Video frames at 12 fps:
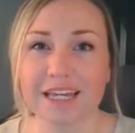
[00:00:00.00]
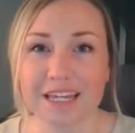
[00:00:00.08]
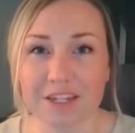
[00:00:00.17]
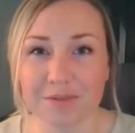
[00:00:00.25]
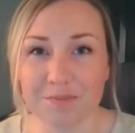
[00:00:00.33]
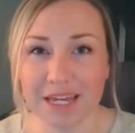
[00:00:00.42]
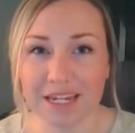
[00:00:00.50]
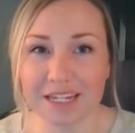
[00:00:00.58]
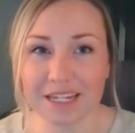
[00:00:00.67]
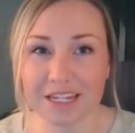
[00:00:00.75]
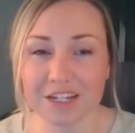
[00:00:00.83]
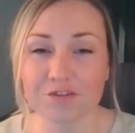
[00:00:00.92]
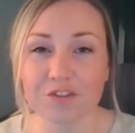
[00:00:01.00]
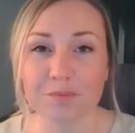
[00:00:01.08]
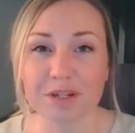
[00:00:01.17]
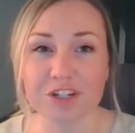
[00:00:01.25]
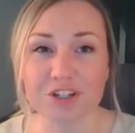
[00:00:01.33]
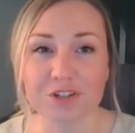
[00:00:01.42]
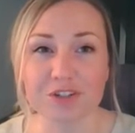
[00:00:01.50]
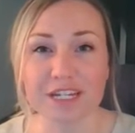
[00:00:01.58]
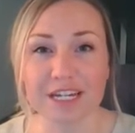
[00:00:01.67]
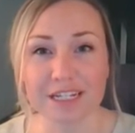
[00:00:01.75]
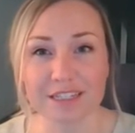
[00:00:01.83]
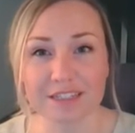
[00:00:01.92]
In many informational
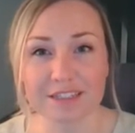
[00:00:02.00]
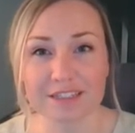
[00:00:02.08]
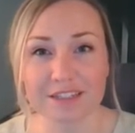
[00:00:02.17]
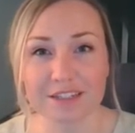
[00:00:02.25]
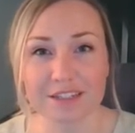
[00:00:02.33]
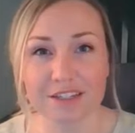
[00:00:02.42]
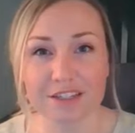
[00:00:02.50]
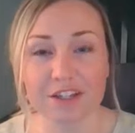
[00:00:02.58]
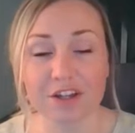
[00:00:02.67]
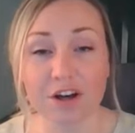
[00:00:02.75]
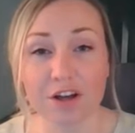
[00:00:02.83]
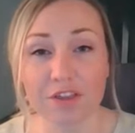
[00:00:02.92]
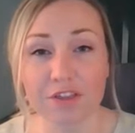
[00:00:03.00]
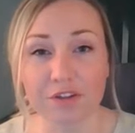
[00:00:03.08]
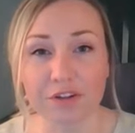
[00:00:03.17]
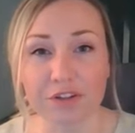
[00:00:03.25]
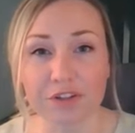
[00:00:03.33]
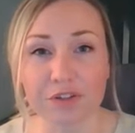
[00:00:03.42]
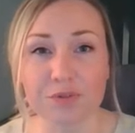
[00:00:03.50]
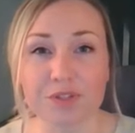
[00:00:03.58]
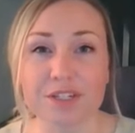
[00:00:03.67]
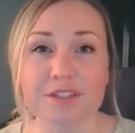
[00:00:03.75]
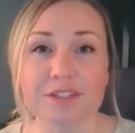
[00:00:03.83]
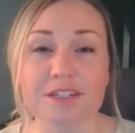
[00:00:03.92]
texts, the author
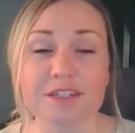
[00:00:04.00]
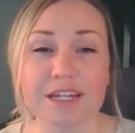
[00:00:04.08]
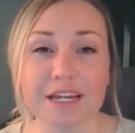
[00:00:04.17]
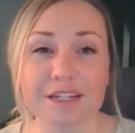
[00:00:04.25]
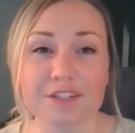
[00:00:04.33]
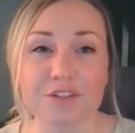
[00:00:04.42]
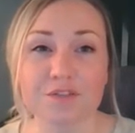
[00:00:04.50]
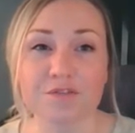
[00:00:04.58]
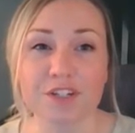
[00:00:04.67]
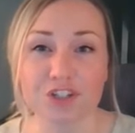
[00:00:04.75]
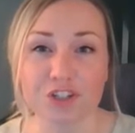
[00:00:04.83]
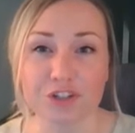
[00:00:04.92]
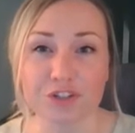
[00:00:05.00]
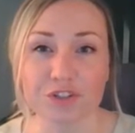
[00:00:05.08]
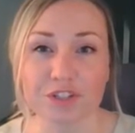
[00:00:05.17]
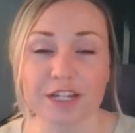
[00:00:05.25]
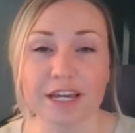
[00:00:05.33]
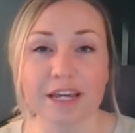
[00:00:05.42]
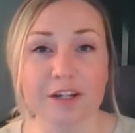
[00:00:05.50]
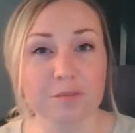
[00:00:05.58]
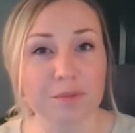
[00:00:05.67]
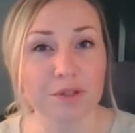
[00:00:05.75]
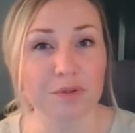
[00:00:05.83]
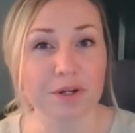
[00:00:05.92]
uses text features to
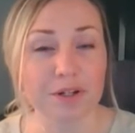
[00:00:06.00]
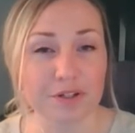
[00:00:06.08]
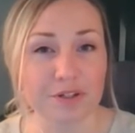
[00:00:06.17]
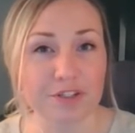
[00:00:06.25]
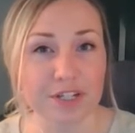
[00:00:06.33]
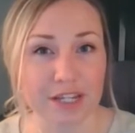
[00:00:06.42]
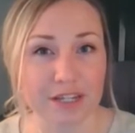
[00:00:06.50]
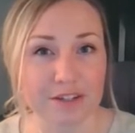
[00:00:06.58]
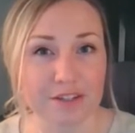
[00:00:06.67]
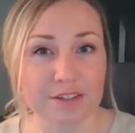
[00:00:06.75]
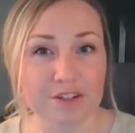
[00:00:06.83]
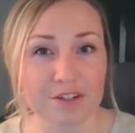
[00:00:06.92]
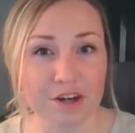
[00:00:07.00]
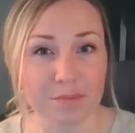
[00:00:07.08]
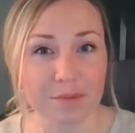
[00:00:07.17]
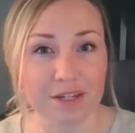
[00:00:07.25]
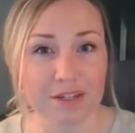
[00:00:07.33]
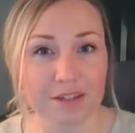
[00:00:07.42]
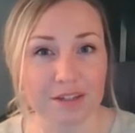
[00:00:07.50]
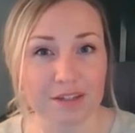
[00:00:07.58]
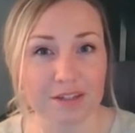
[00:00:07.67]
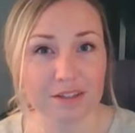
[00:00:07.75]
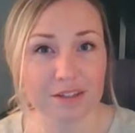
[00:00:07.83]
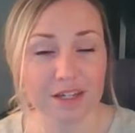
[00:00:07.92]
help you understand the topic.
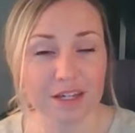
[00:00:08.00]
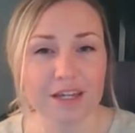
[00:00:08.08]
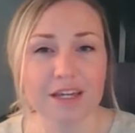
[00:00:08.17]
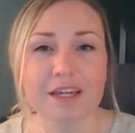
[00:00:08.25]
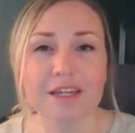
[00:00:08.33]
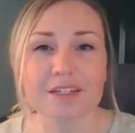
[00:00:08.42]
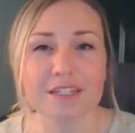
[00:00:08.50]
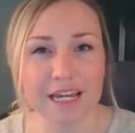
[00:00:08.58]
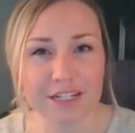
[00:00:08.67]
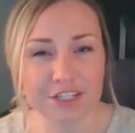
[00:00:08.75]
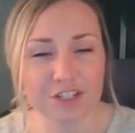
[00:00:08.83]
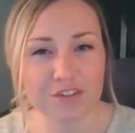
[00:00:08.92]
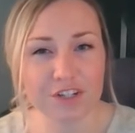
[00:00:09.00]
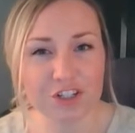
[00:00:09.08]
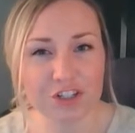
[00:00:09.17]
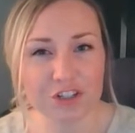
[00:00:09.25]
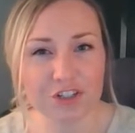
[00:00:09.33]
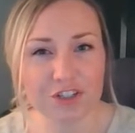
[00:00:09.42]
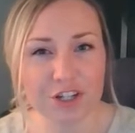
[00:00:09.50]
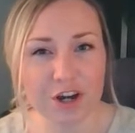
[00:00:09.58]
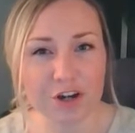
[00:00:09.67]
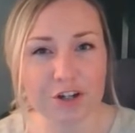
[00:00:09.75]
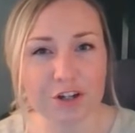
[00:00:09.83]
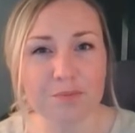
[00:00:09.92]
Text features
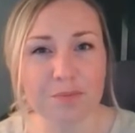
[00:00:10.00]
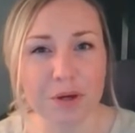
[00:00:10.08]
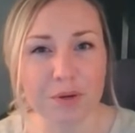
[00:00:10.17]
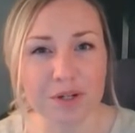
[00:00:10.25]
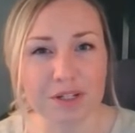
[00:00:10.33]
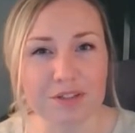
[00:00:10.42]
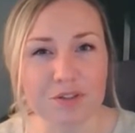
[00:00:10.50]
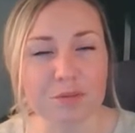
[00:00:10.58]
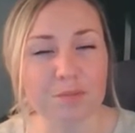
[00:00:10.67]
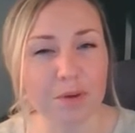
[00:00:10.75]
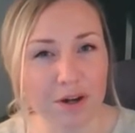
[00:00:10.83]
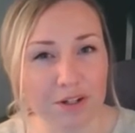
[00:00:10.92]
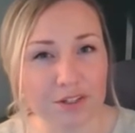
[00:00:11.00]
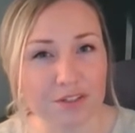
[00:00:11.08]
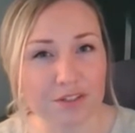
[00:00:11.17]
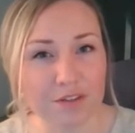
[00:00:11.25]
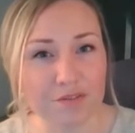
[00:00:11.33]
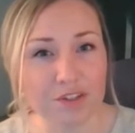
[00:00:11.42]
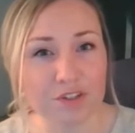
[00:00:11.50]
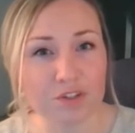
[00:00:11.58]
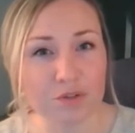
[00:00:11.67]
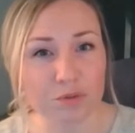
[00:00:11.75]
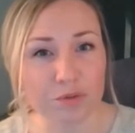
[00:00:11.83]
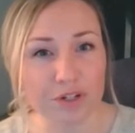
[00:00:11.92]
are components or parts of the
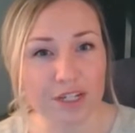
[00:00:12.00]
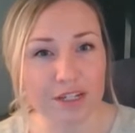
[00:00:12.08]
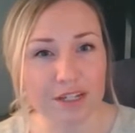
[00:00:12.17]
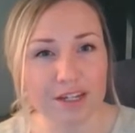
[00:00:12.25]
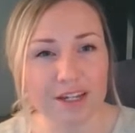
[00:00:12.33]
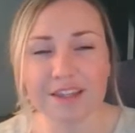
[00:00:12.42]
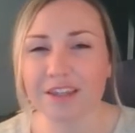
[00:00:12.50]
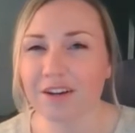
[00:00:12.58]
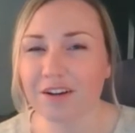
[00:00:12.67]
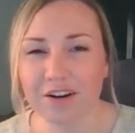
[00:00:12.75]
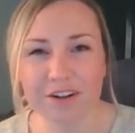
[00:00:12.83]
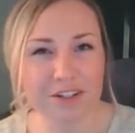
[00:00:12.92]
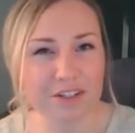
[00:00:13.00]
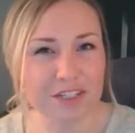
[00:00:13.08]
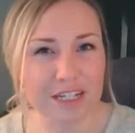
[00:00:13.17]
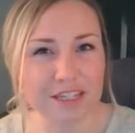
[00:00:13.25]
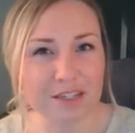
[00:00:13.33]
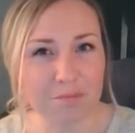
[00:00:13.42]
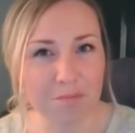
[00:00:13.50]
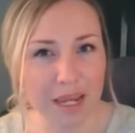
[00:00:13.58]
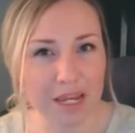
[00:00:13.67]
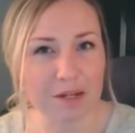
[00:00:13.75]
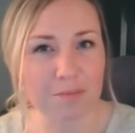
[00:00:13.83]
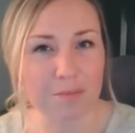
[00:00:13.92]
story that aren't in the
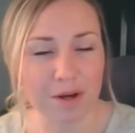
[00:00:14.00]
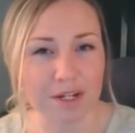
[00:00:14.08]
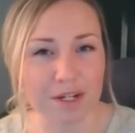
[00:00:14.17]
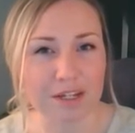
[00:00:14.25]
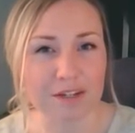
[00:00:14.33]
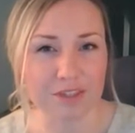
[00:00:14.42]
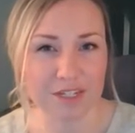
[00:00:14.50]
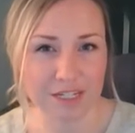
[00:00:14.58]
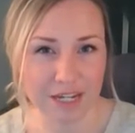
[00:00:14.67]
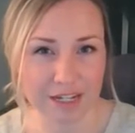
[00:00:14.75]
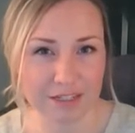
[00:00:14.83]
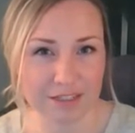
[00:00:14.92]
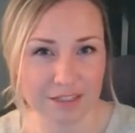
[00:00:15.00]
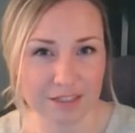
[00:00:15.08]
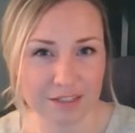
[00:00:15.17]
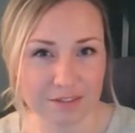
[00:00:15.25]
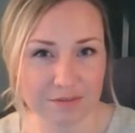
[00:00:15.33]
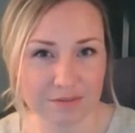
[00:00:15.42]
main body of the text.